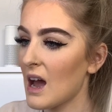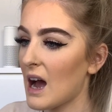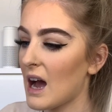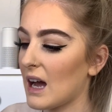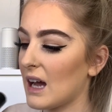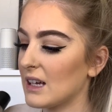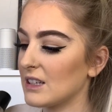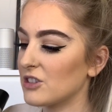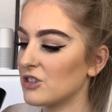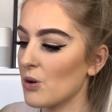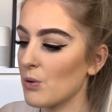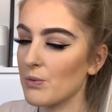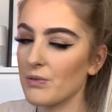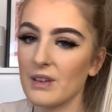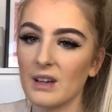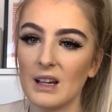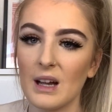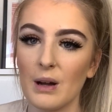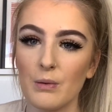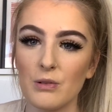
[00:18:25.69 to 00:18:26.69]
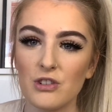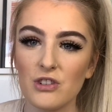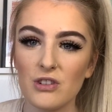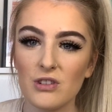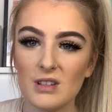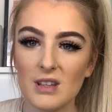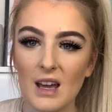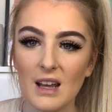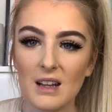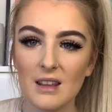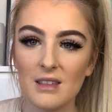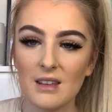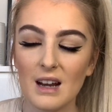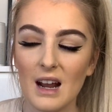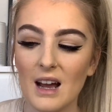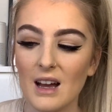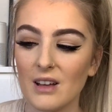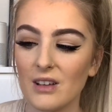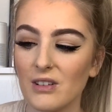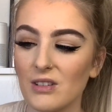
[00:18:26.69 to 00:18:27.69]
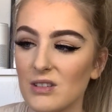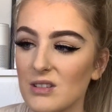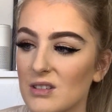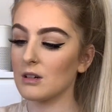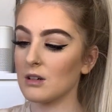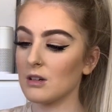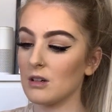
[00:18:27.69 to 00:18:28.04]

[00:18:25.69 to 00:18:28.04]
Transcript: I don't think I would use anything else.